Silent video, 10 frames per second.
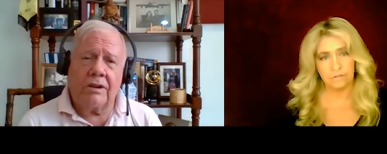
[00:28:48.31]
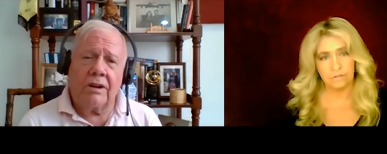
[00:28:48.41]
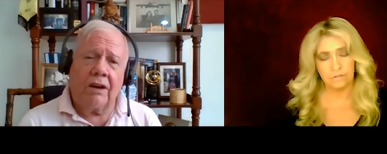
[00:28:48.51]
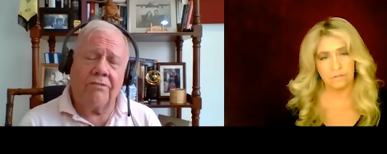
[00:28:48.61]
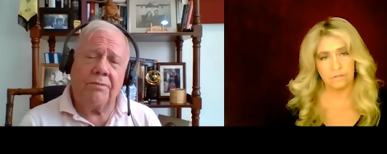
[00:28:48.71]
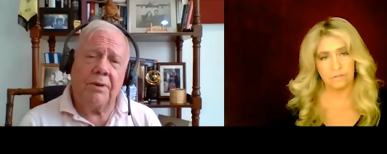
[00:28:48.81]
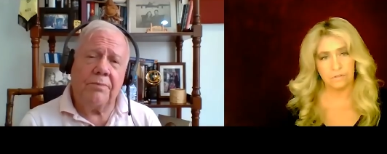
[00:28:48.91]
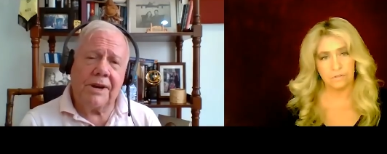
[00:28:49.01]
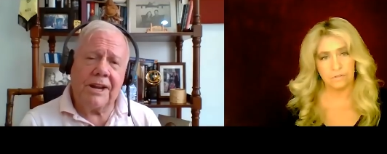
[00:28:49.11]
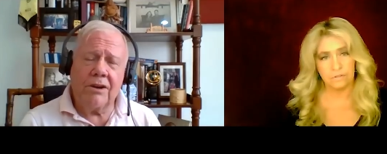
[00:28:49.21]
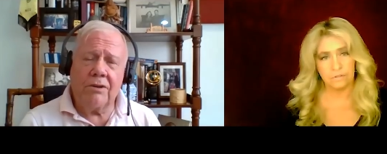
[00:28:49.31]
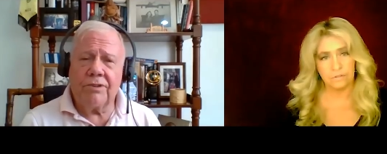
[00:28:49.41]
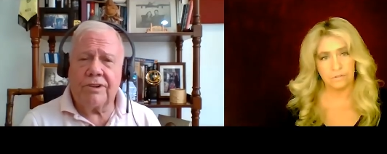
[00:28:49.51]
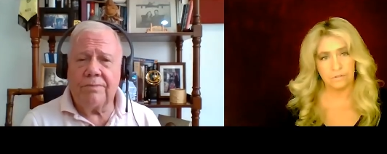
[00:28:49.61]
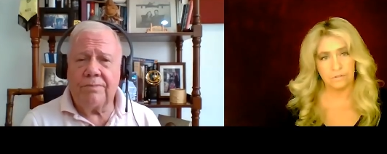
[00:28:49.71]
Speaker 1: government money on
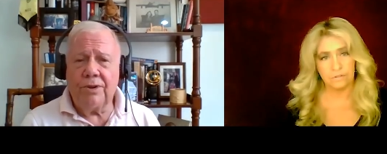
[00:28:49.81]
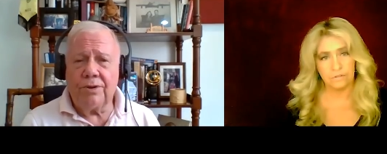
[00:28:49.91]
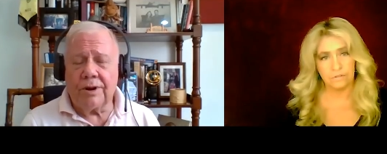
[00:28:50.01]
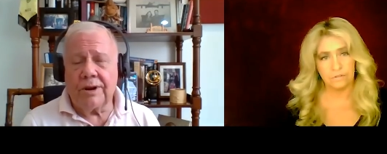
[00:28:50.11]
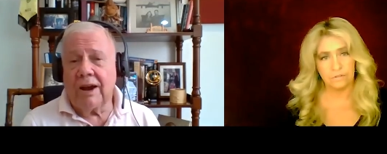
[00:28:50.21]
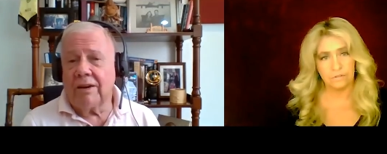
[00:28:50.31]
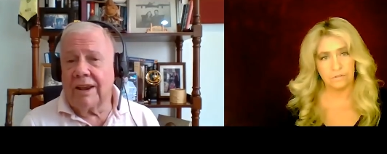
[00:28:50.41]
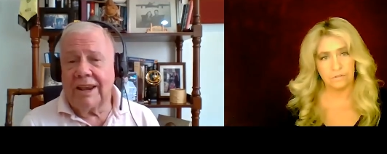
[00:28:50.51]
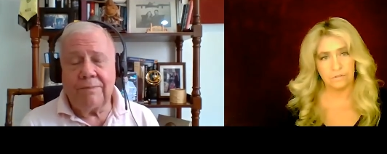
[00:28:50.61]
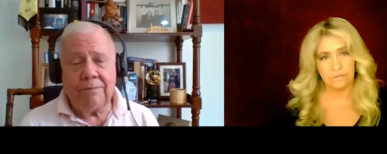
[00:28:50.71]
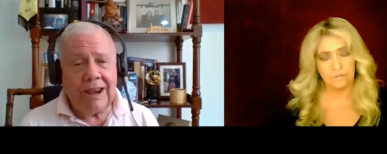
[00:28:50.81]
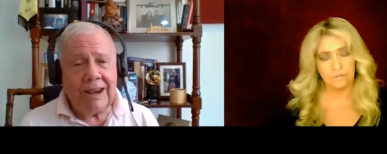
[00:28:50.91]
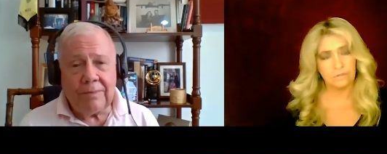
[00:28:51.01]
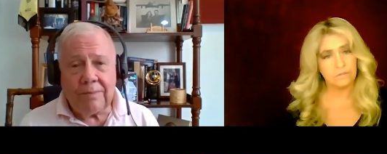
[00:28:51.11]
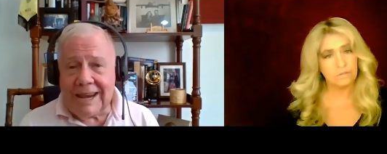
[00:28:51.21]
the computer. Now, it
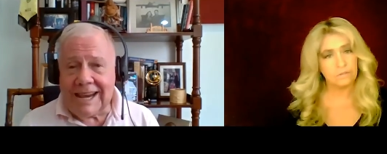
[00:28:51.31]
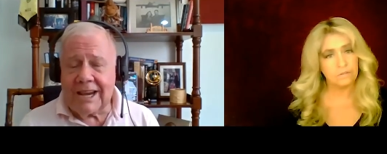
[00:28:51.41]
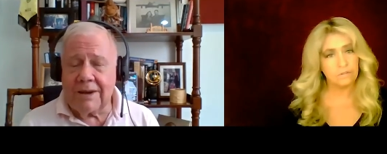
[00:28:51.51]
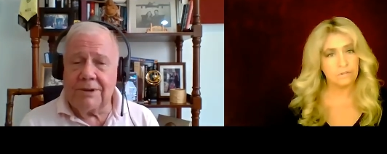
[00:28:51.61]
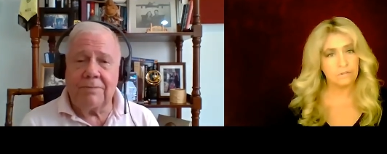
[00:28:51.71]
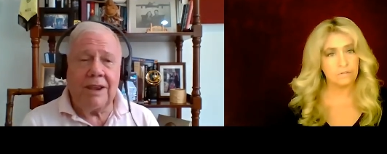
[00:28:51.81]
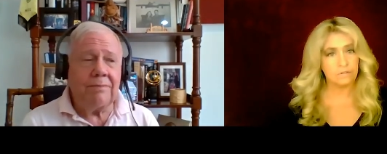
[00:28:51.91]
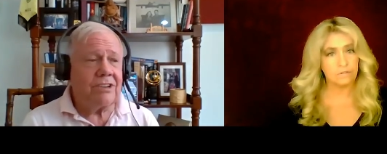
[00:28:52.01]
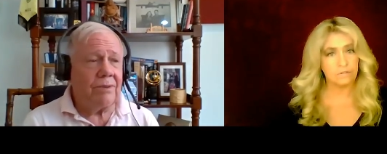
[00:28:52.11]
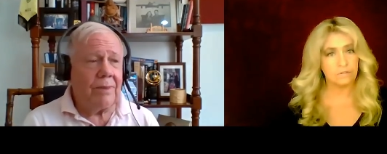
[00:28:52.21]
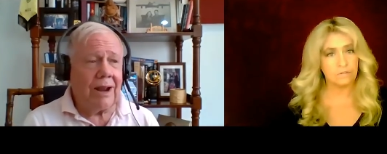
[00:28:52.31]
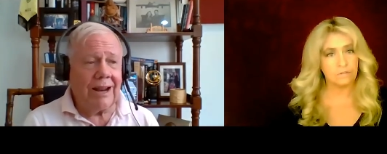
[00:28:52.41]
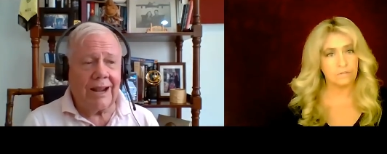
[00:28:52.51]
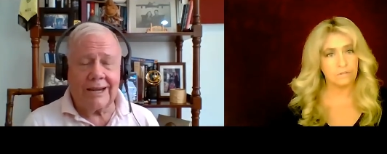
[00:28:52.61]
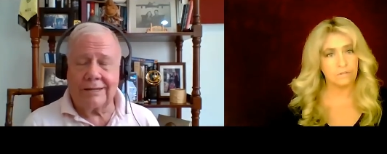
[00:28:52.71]
may be, I mean, maybe
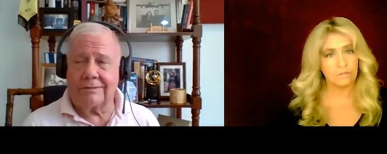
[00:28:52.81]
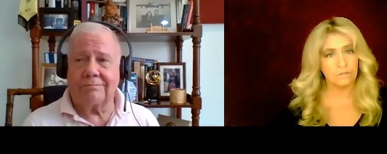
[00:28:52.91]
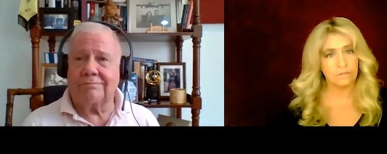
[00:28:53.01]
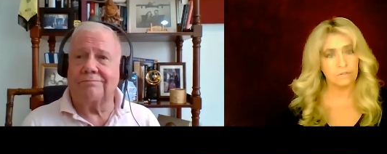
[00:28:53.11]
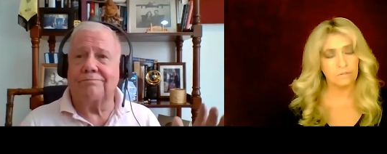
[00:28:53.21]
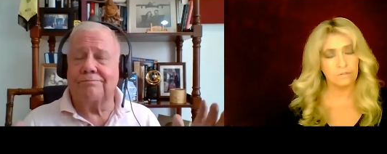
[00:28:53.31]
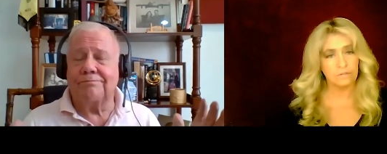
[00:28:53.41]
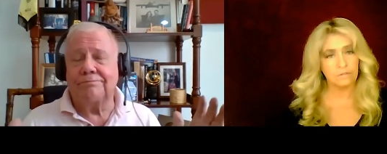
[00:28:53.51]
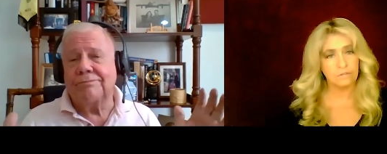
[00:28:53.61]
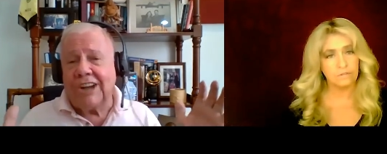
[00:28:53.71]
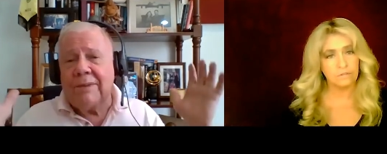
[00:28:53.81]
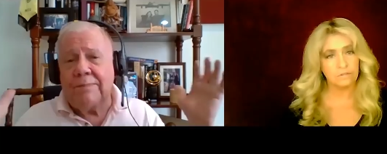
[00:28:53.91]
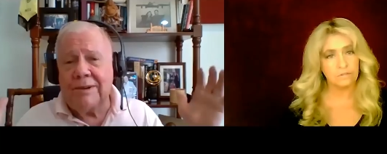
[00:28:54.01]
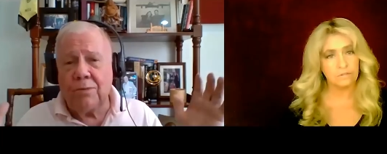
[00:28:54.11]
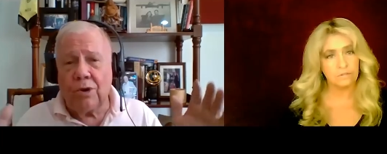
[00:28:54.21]
somebody like
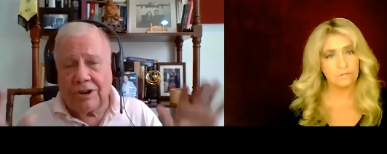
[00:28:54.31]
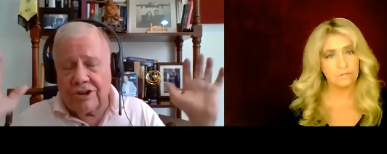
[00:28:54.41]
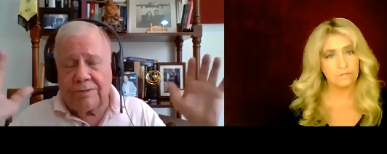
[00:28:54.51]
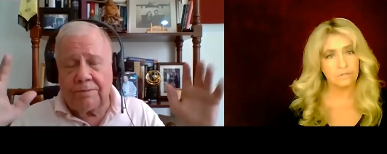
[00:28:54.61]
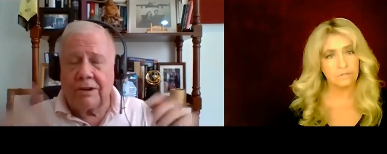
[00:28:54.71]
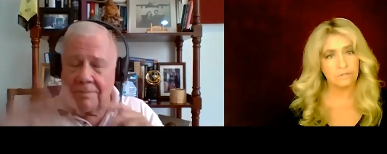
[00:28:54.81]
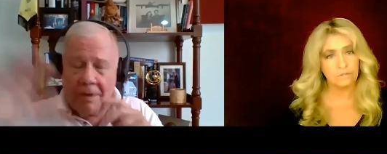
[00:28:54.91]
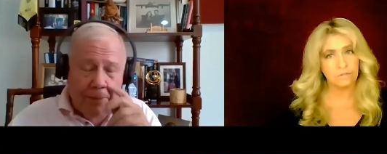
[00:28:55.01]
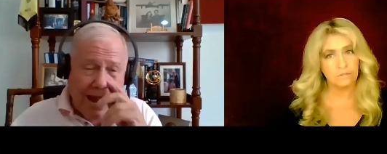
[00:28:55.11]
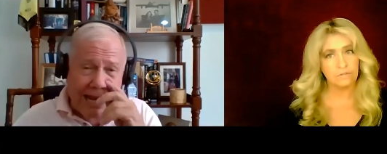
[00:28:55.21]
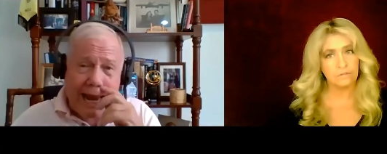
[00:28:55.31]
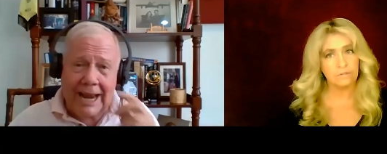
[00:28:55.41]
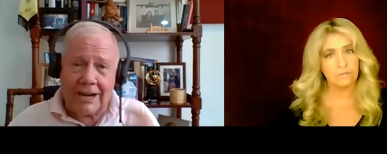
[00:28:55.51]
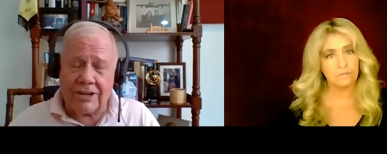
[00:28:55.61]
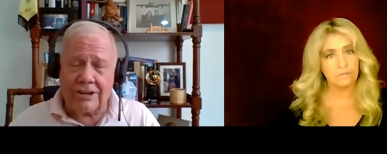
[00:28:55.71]
JP Morgan, just a, Bank
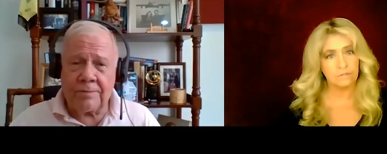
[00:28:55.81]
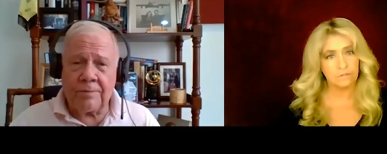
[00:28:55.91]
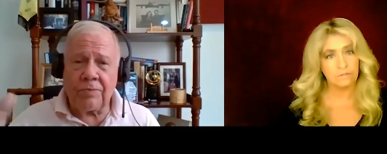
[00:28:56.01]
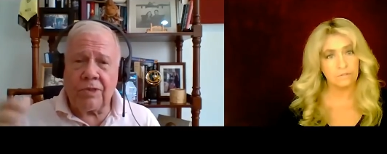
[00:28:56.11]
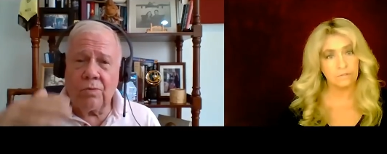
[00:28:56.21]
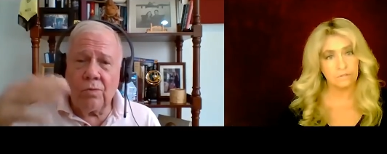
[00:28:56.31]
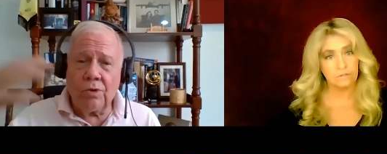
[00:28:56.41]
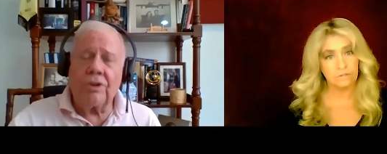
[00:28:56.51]
X, will